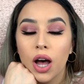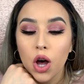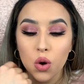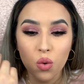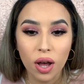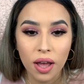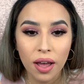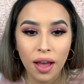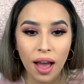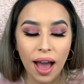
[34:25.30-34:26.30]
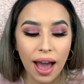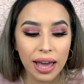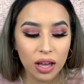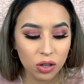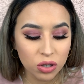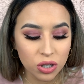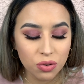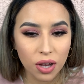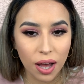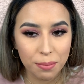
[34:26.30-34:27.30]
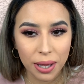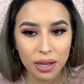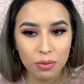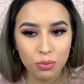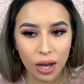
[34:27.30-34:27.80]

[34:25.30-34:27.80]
Oh, I also got makeup